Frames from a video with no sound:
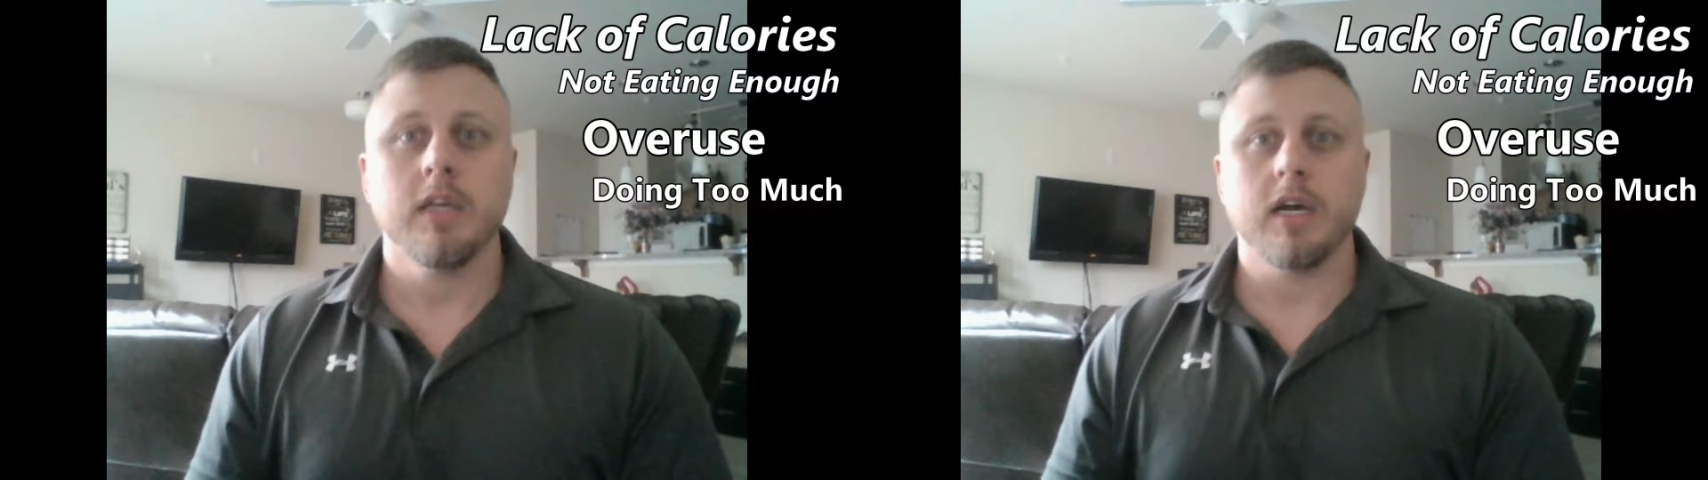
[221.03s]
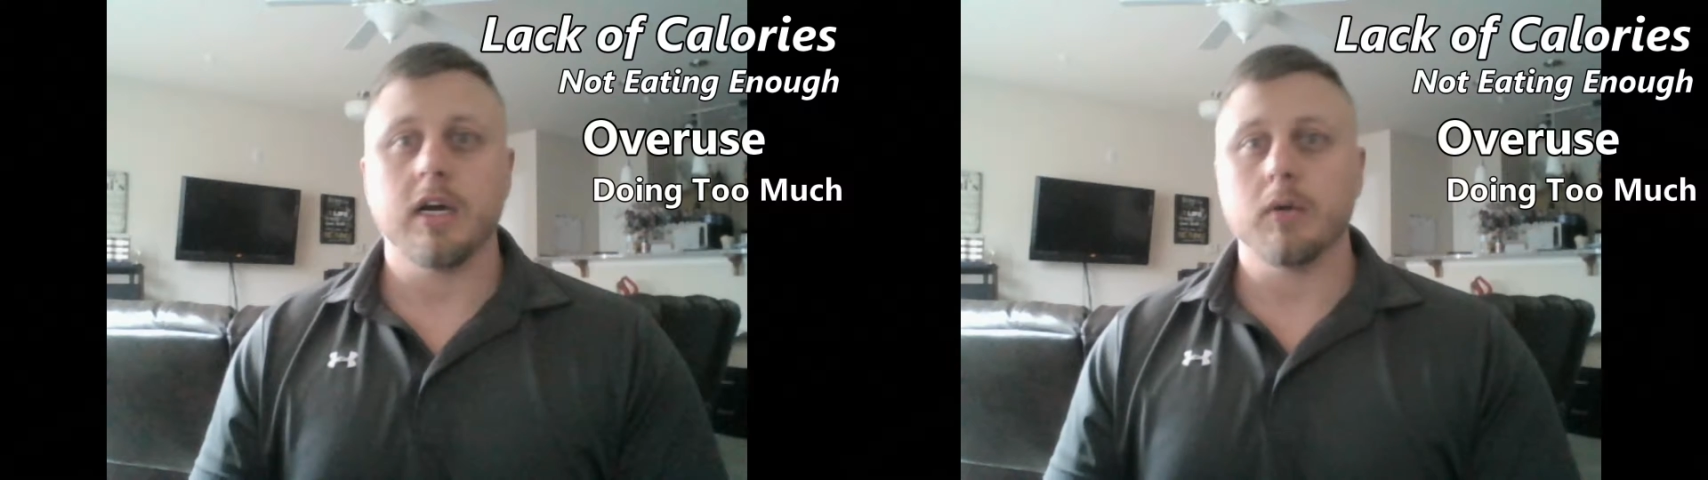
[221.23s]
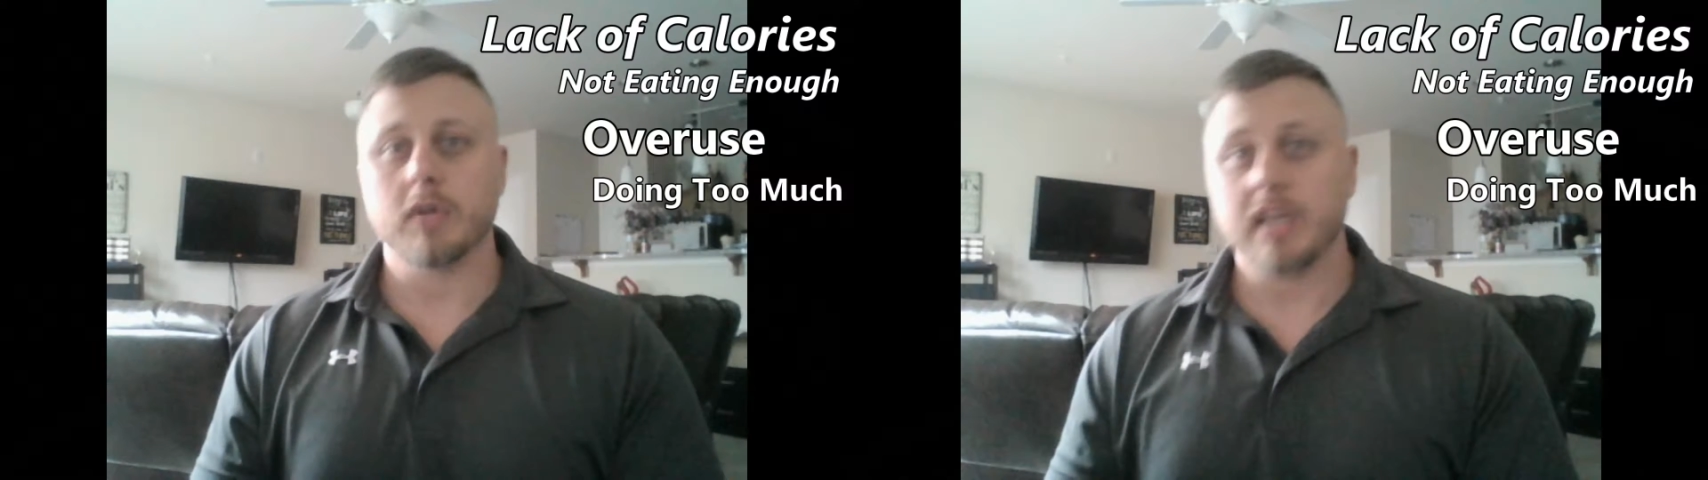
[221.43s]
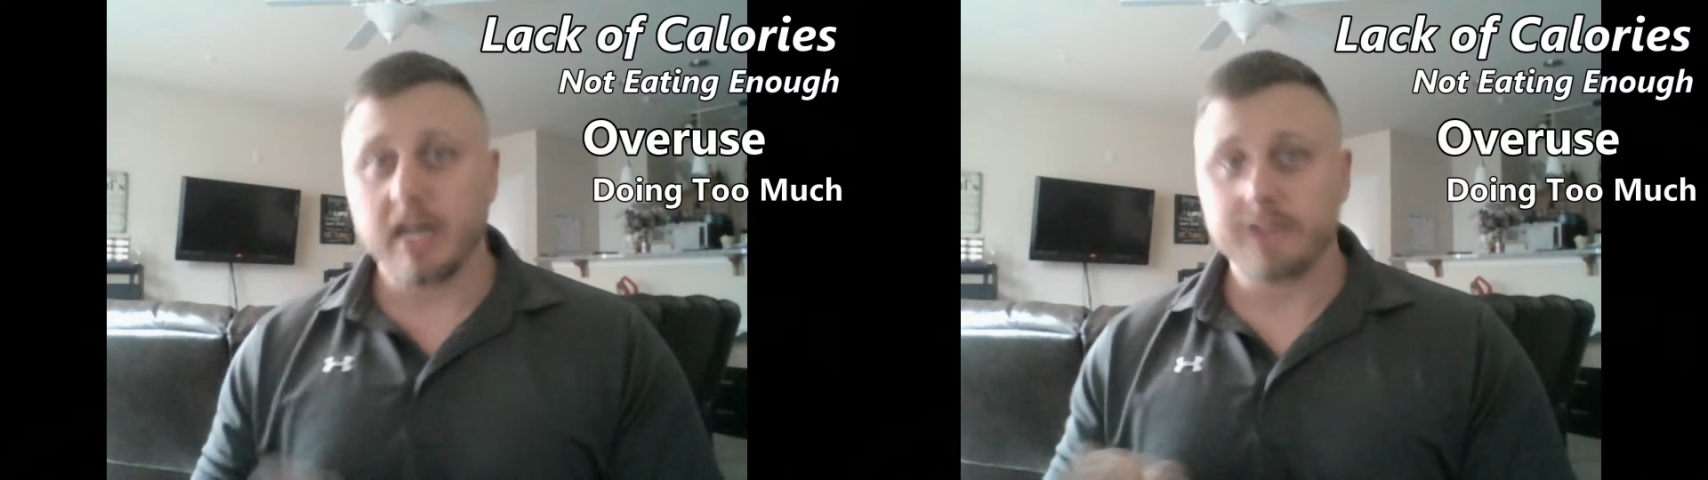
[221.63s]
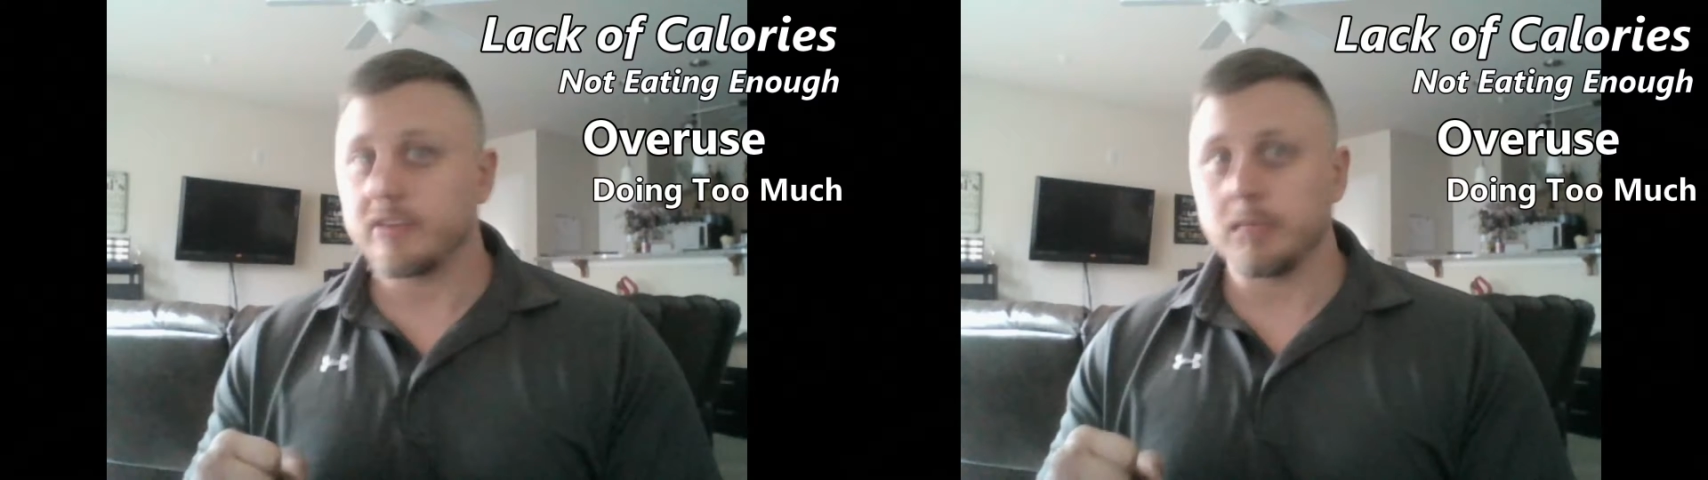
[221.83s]
we're
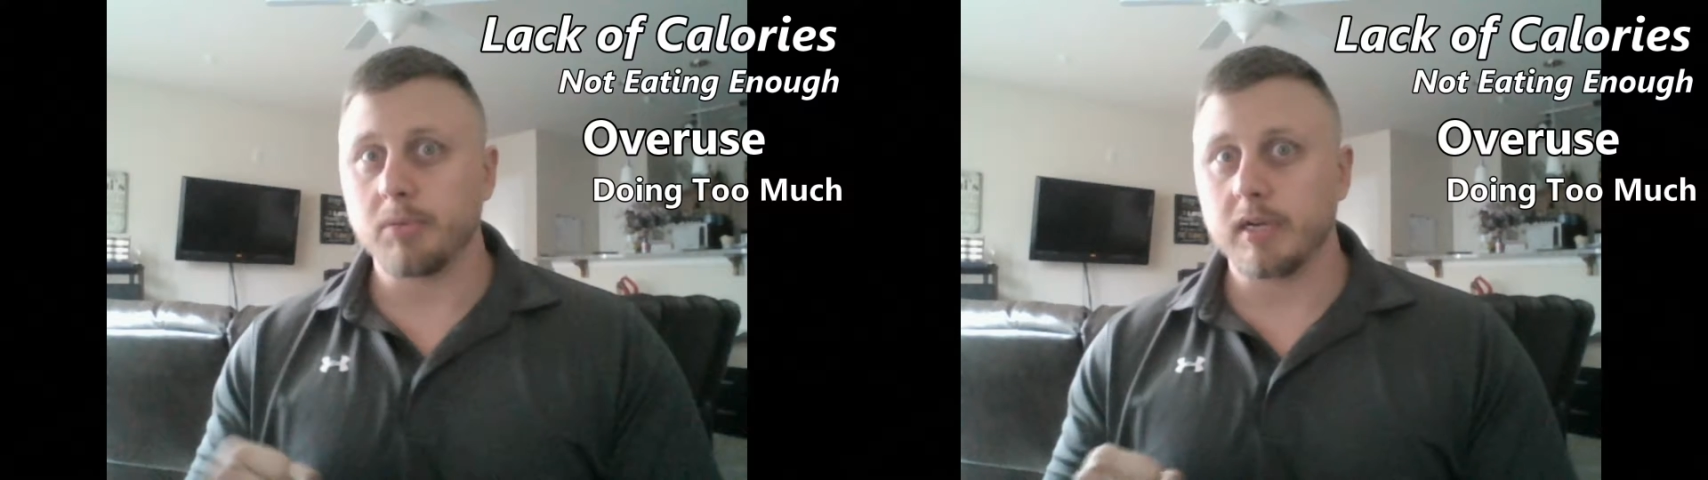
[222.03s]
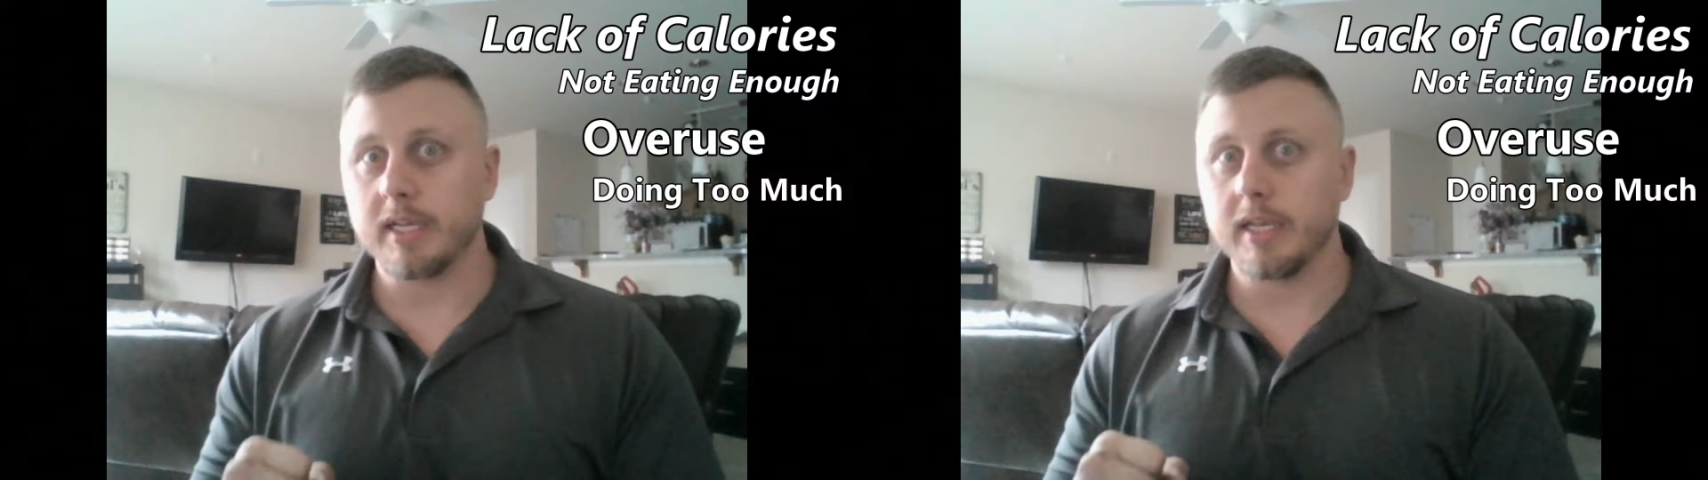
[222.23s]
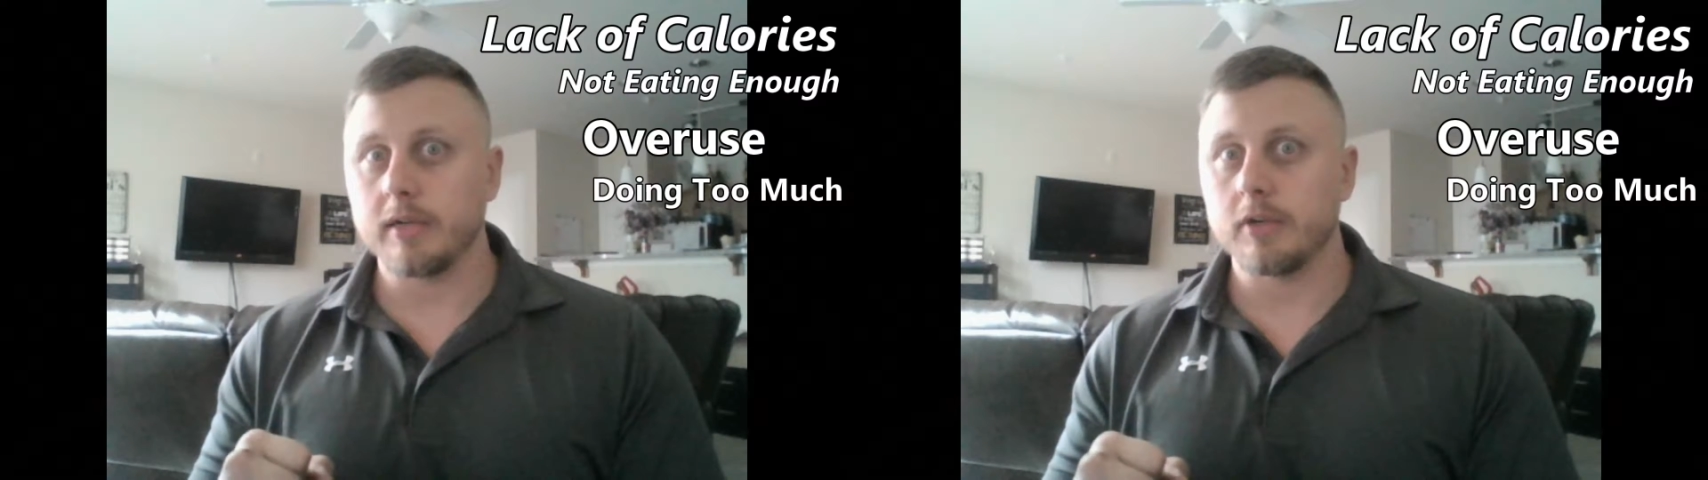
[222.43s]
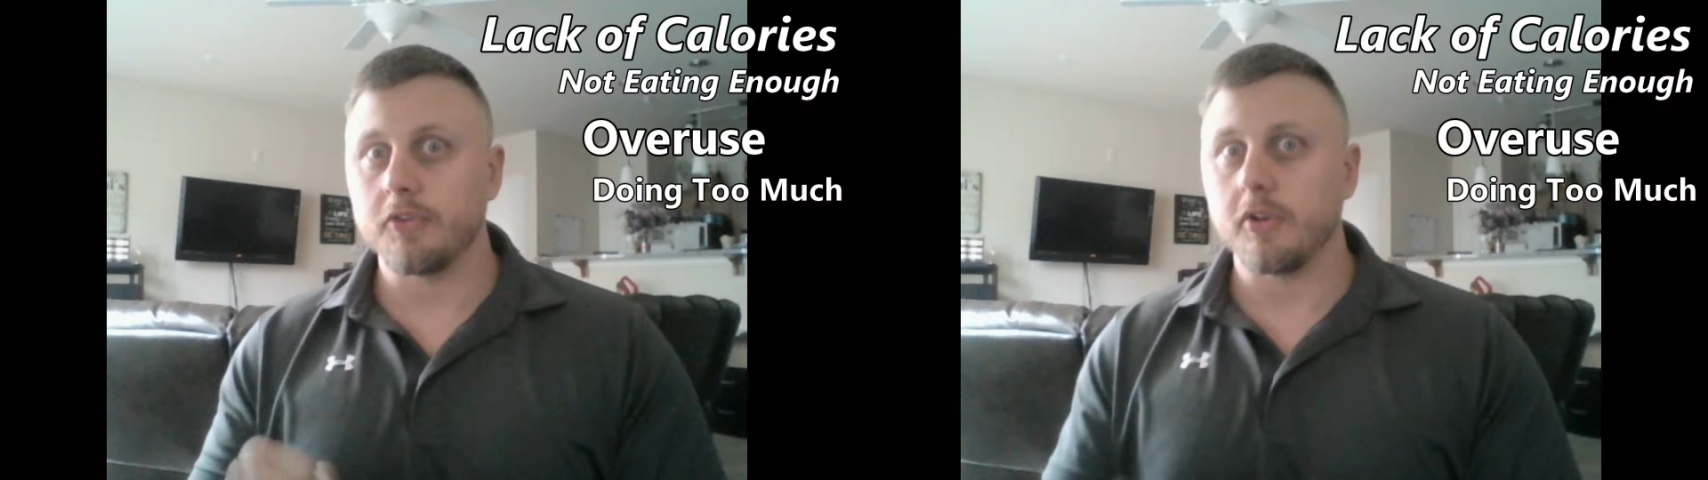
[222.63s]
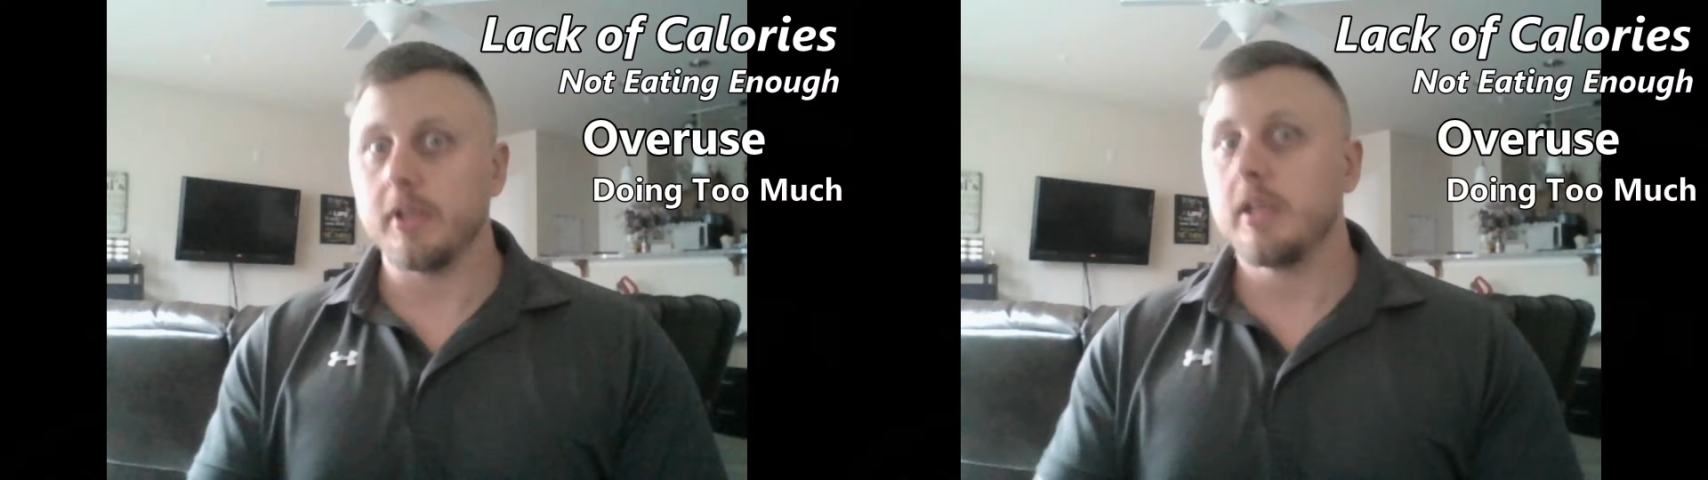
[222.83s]
constantly burning
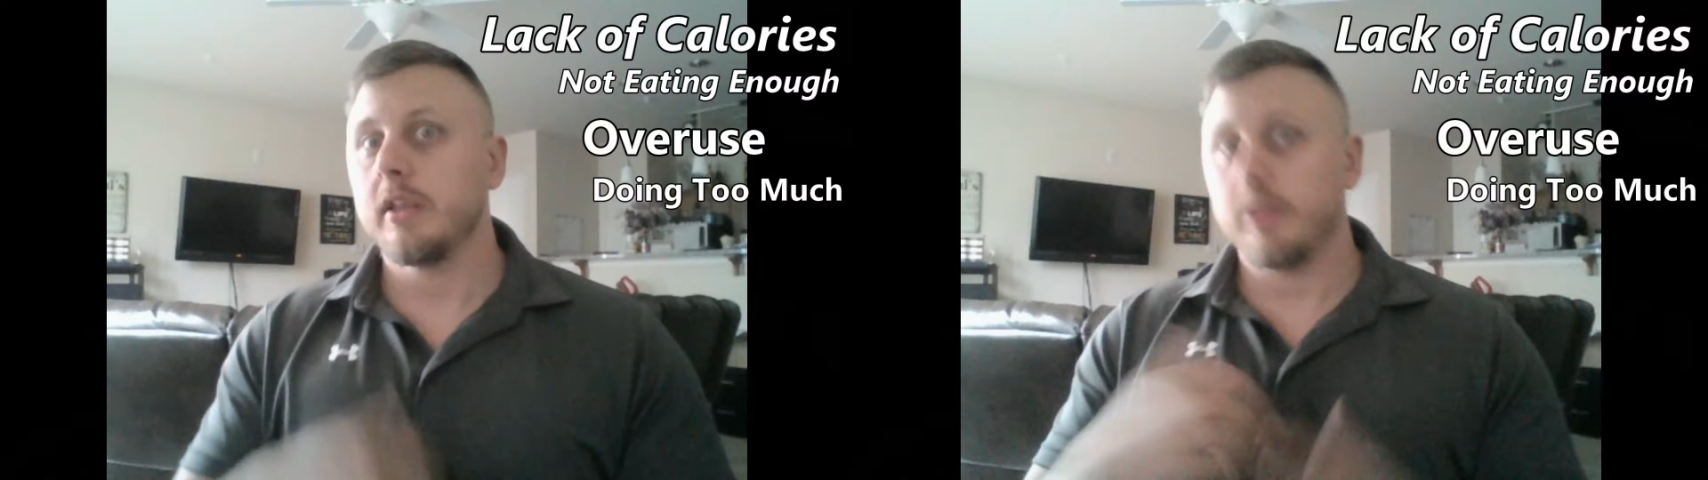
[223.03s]
energy,